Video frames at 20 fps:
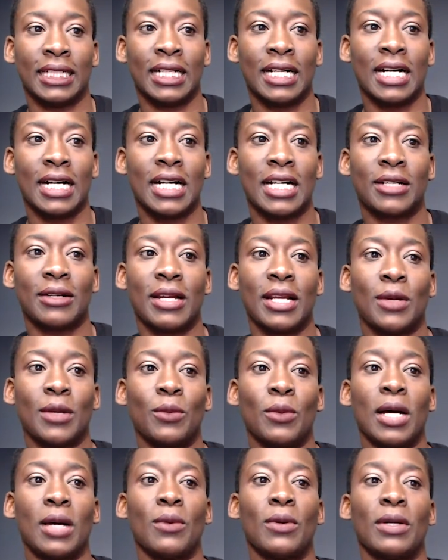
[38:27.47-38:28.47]
All right.
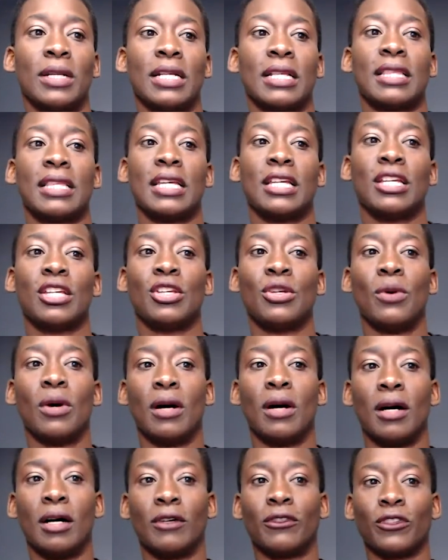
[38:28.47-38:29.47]
Well, I want to thank you
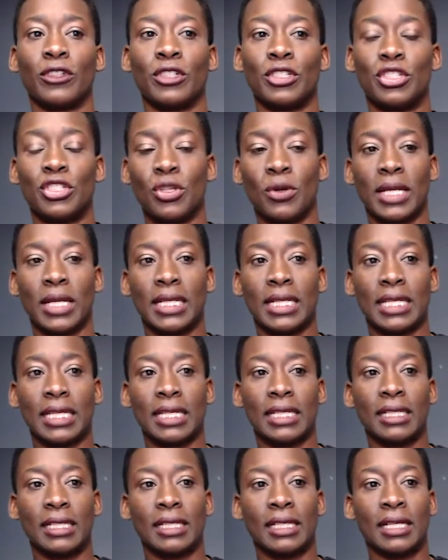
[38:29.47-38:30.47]
all for
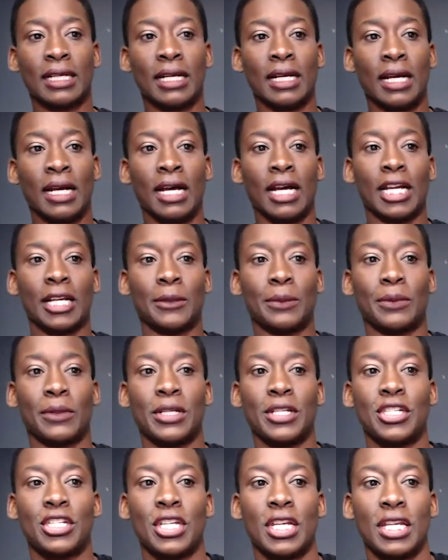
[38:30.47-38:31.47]
joining. I
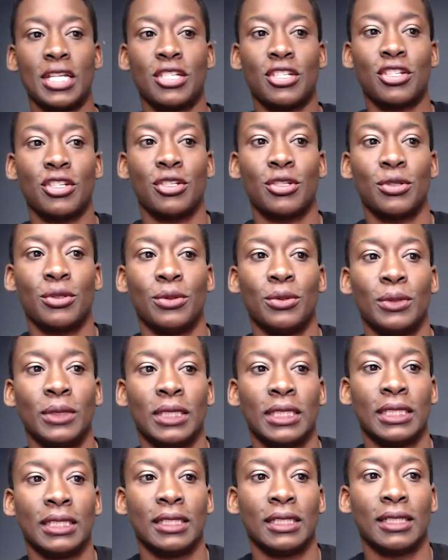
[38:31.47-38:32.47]
appreciate you.
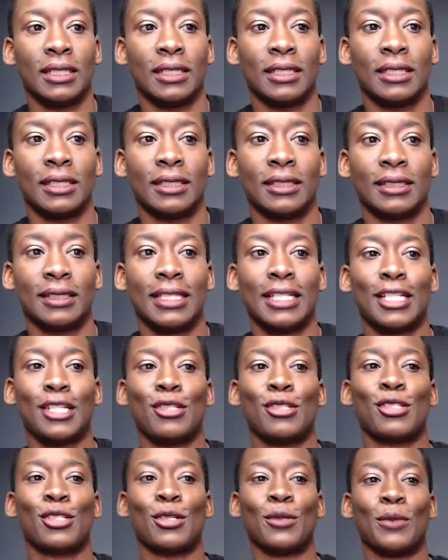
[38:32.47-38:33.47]
Thank you
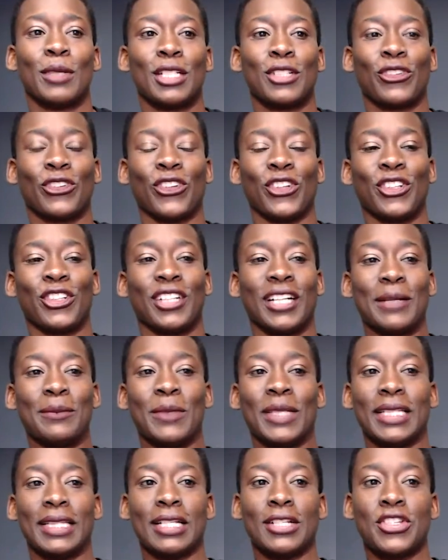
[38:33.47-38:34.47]
so much I'm
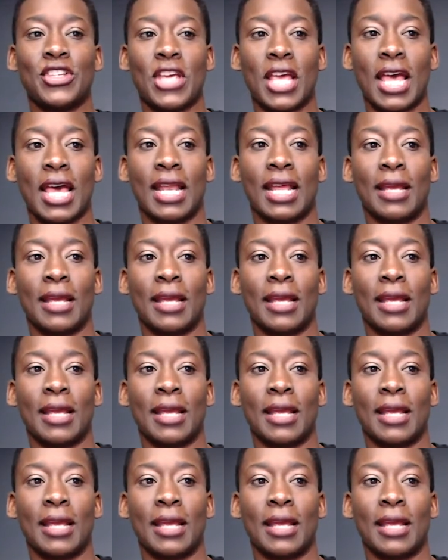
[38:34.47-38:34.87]
in the chat.